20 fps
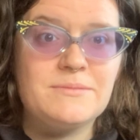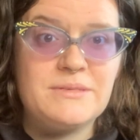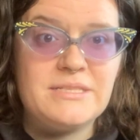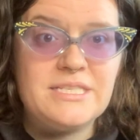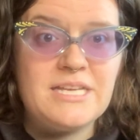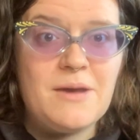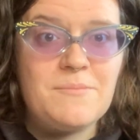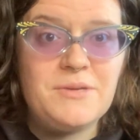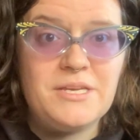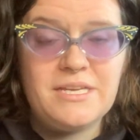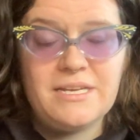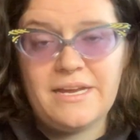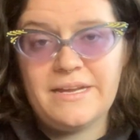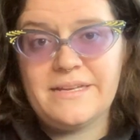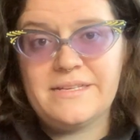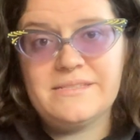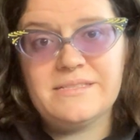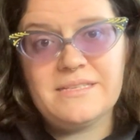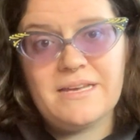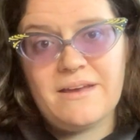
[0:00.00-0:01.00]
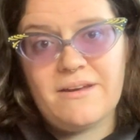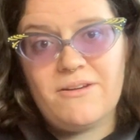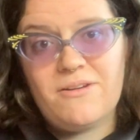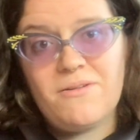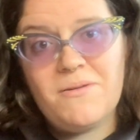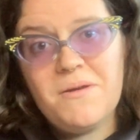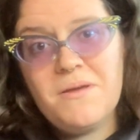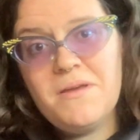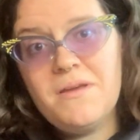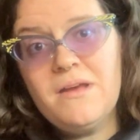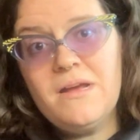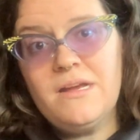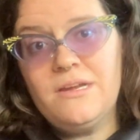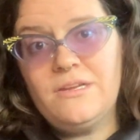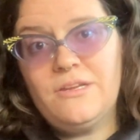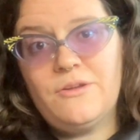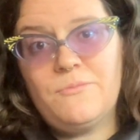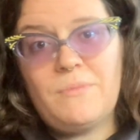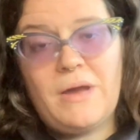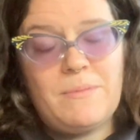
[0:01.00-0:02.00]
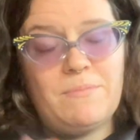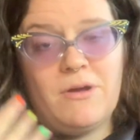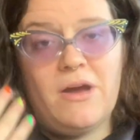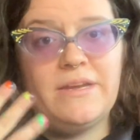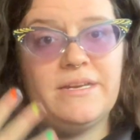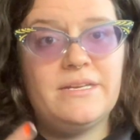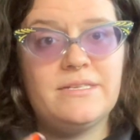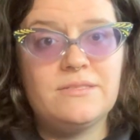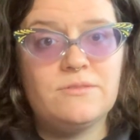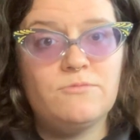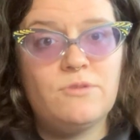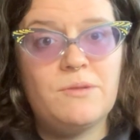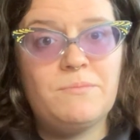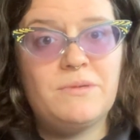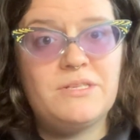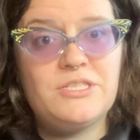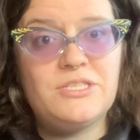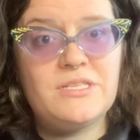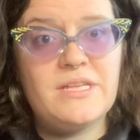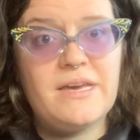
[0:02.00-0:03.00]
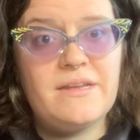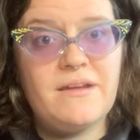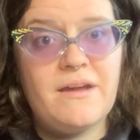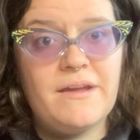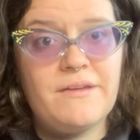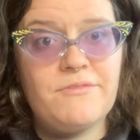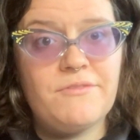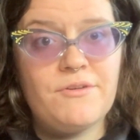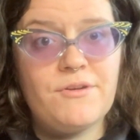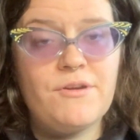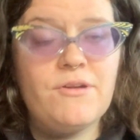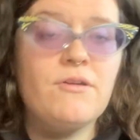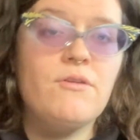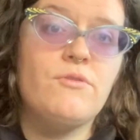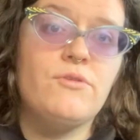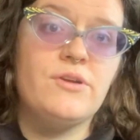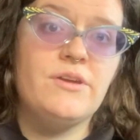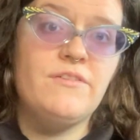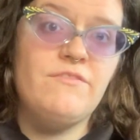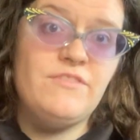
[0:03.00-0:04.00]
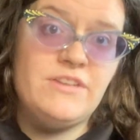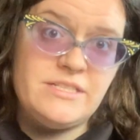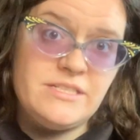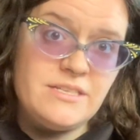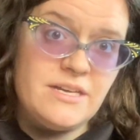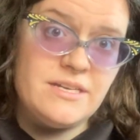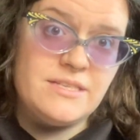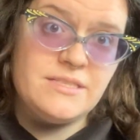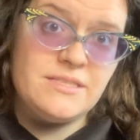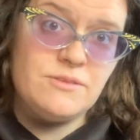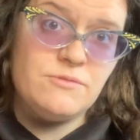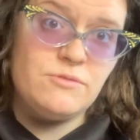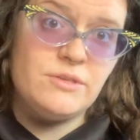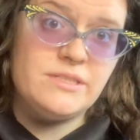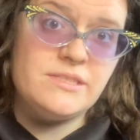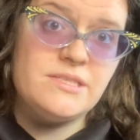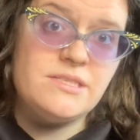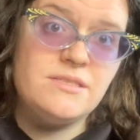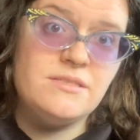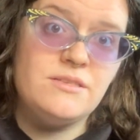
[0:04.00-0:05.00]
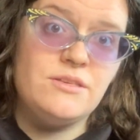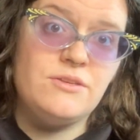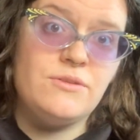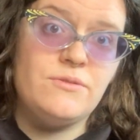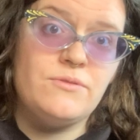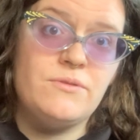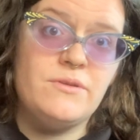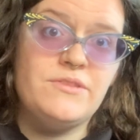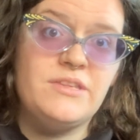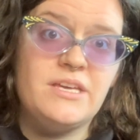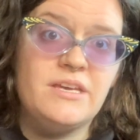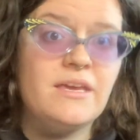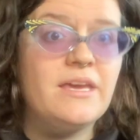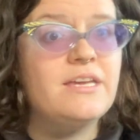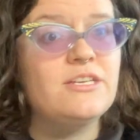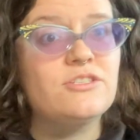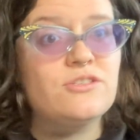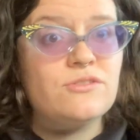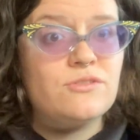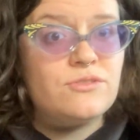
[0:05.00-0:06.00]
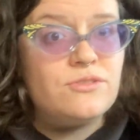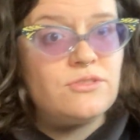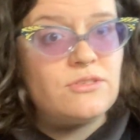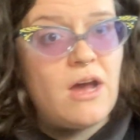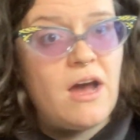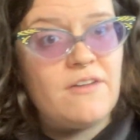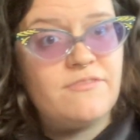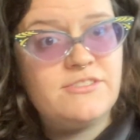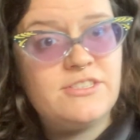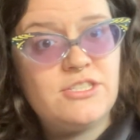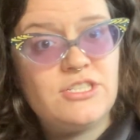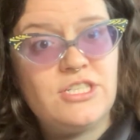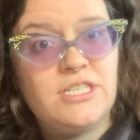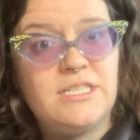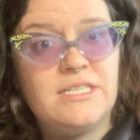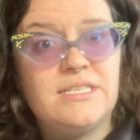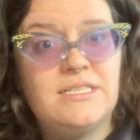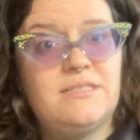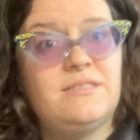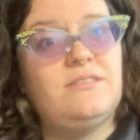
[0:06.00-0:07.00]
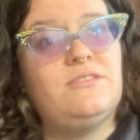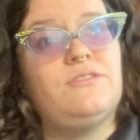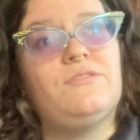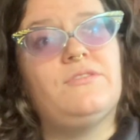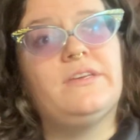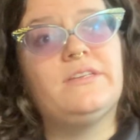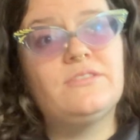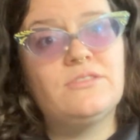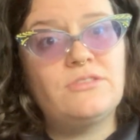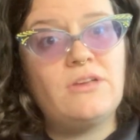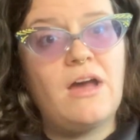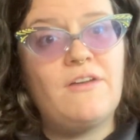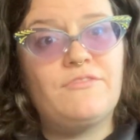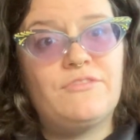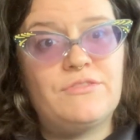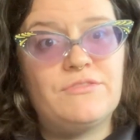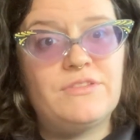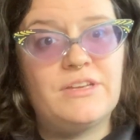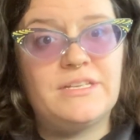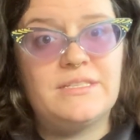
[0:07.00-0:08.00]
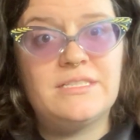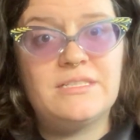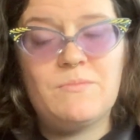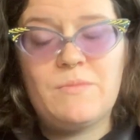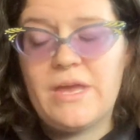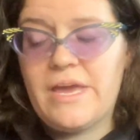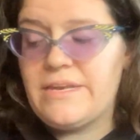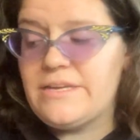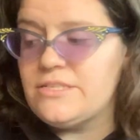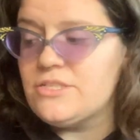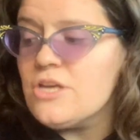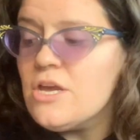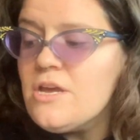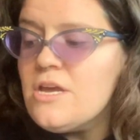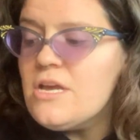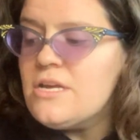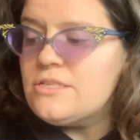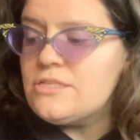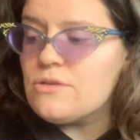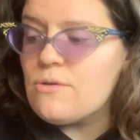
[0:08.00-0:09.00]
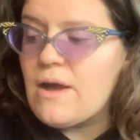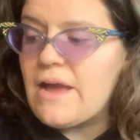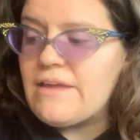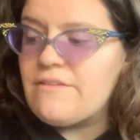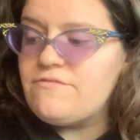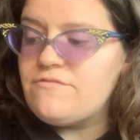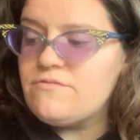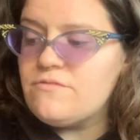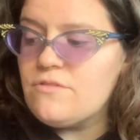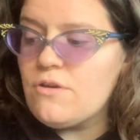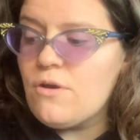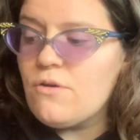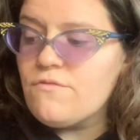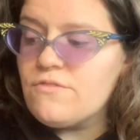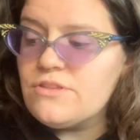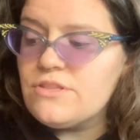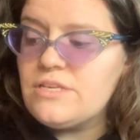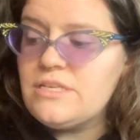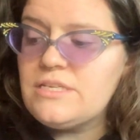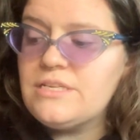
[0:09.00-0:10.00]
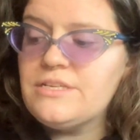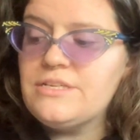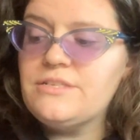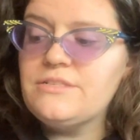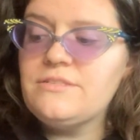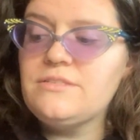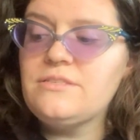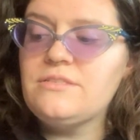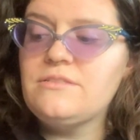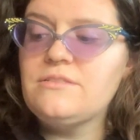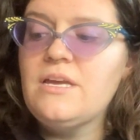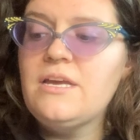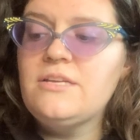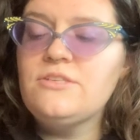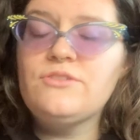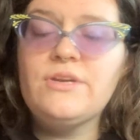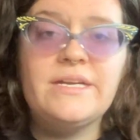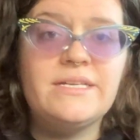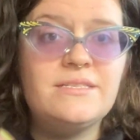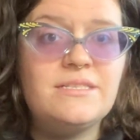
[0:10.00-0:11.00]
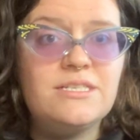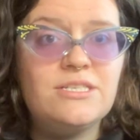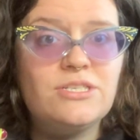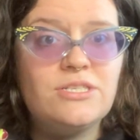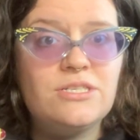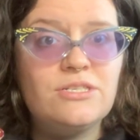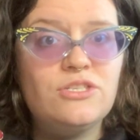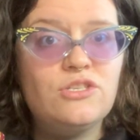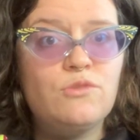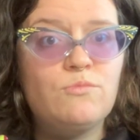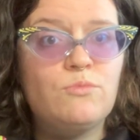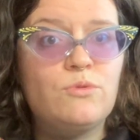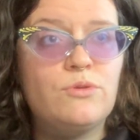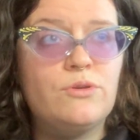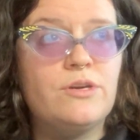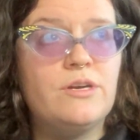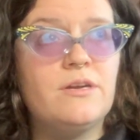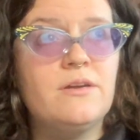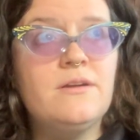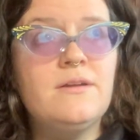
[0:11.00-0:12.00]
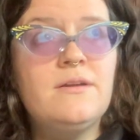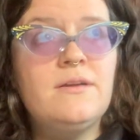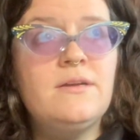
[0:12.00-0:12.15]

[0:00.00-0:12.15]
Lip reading: my tummy, and I can tell, my body doesn't want much of that either. Or if it does, it wants, the occasional soft cheese, like softer things to manage. So I've, over the years, transitioned to more,